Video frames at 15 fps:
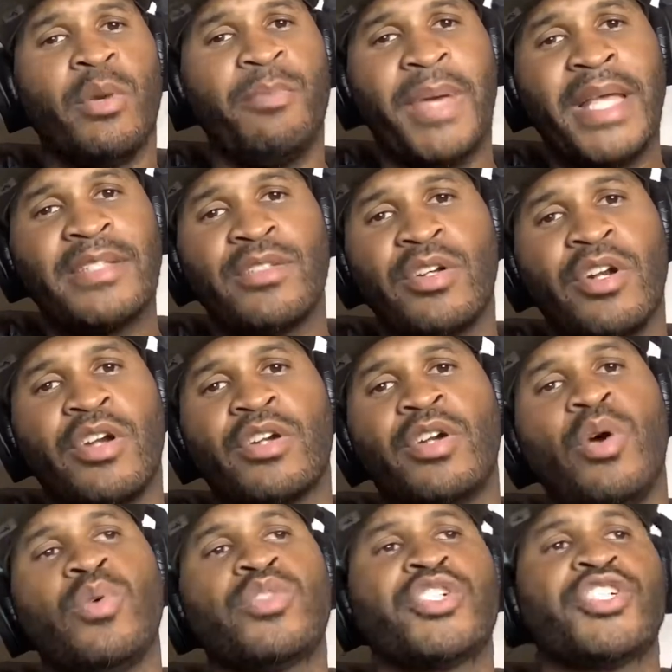Based on her
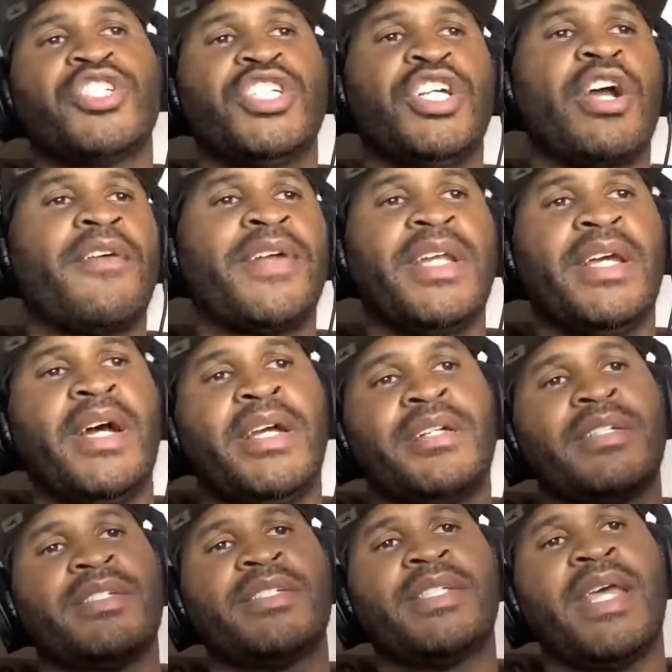culture, she already
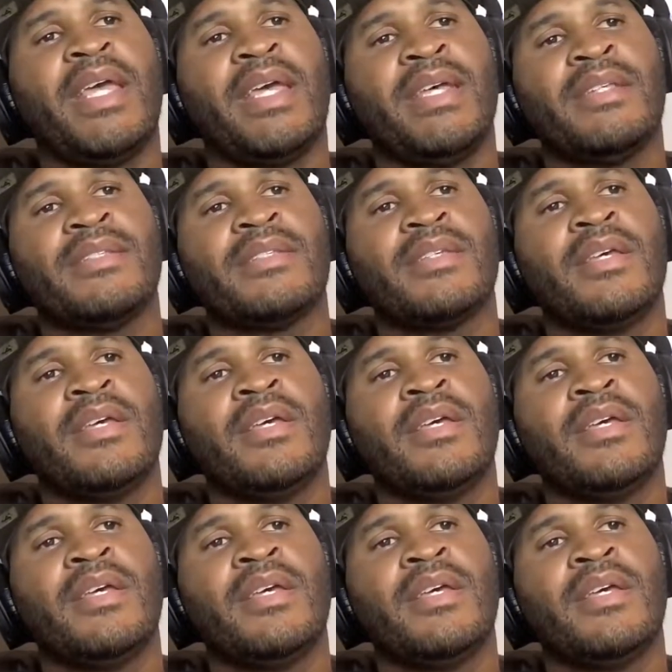understands